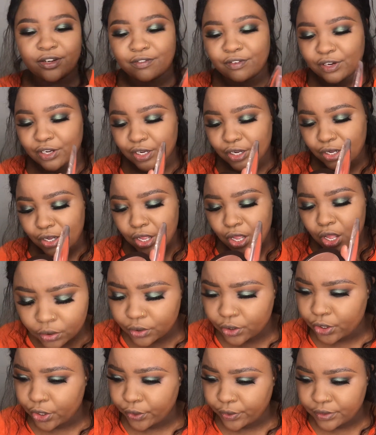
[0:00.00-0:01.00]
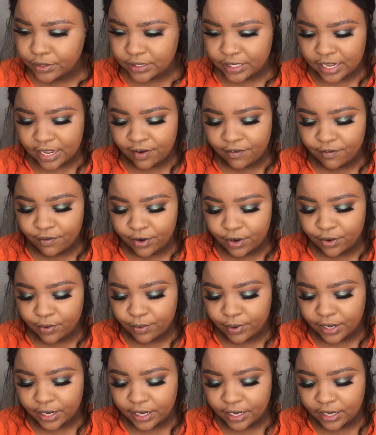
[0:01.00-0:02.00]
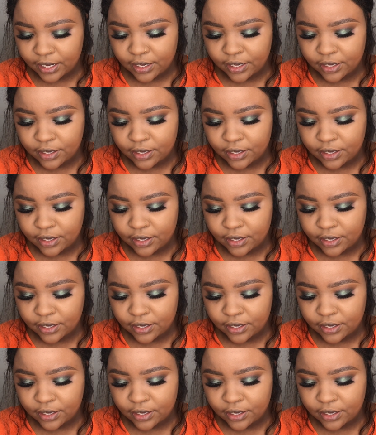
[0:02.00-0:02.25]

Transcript: of like goes everywhere.